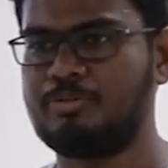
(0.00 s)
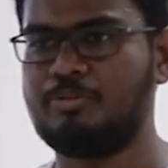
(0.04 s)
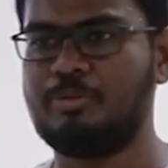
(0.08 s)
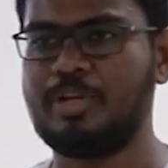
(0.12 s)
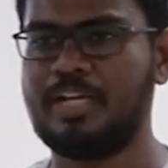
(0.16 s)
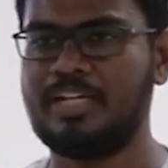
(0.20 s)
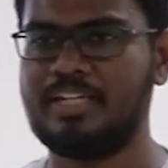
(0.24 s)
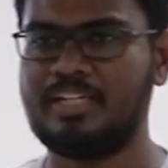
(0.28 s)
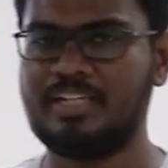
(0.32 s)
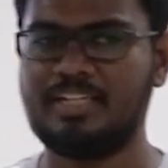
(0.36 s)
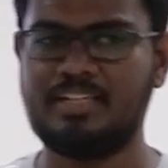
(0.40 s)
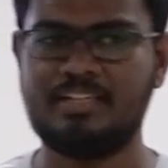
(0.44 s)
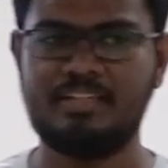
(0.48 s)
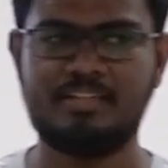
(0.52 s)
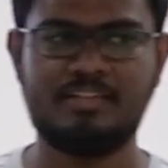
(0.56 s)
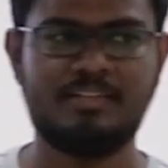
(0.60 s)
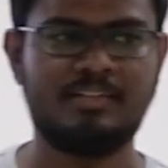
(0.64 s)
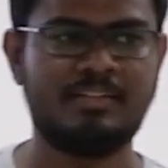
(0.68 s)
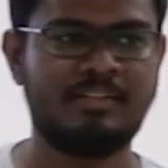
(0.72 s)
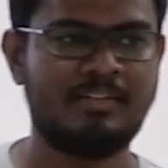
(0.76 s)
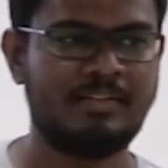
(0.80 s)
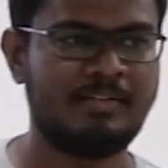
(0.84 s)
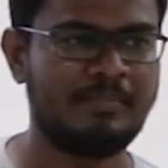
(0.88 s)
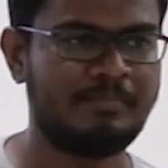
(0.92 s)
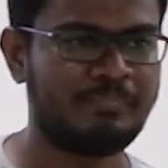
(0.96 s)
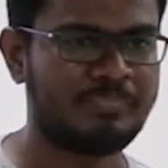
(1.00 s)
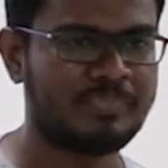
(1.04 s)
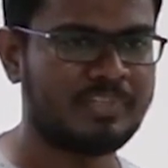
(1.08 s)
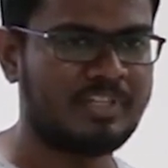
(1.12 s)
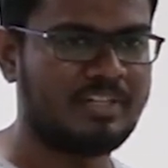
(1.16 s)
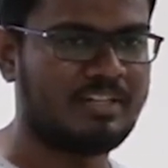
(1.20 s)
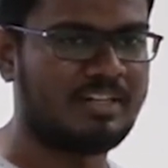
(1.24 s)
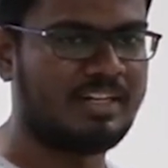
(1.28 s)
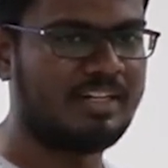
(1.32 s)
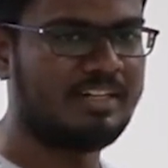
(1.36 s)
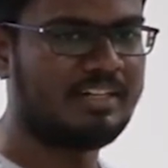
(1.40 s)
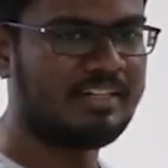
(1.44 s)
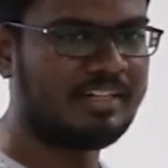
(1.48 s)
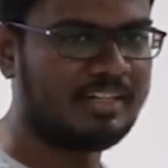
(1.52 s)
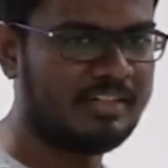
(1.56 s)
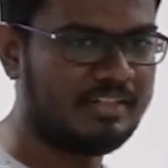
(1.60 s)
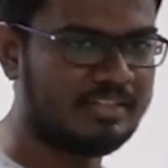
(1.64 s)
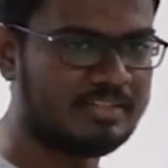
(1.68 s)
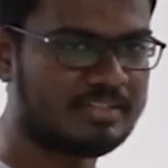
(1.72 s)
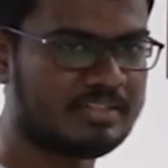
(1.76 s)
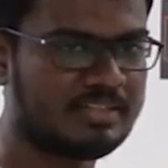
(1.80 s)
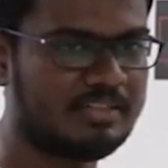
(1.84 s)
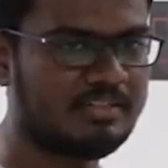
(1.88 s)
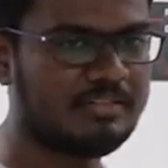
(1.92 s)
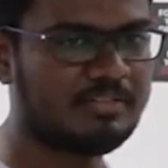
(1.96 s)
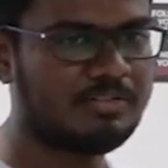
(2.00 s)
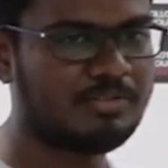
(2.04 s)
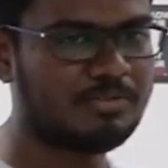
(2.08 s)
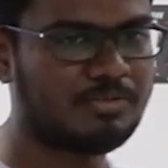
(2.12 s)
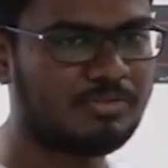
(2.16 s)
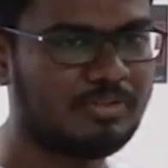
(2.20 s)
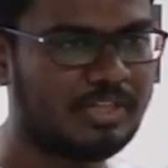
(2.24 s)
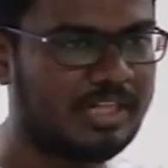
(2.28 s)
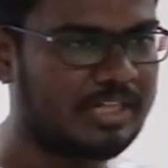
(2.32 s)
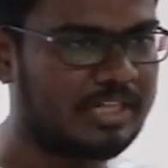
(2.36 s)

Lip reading: Unity or Unreal Engine to